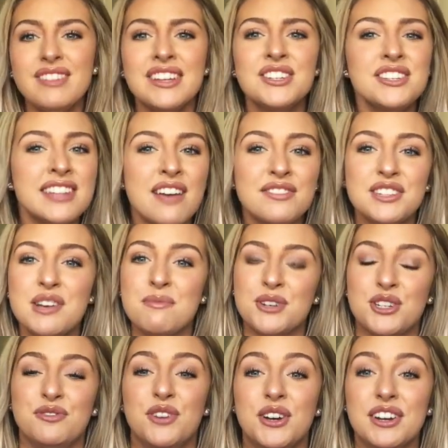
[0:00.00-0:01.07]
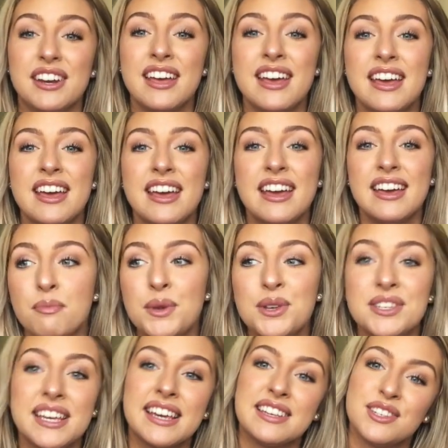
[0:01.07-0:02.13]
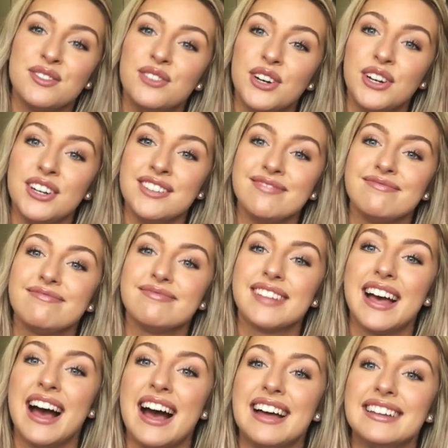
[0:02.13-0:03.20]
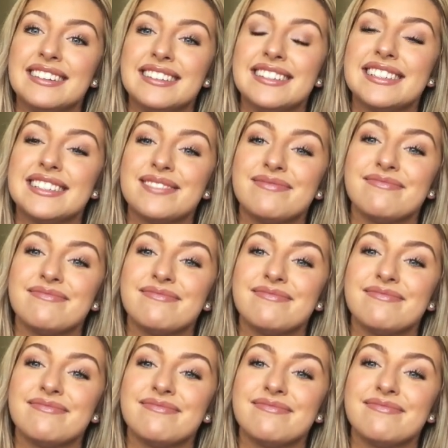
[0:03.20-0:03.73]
Just have so much fun. Music is fun, and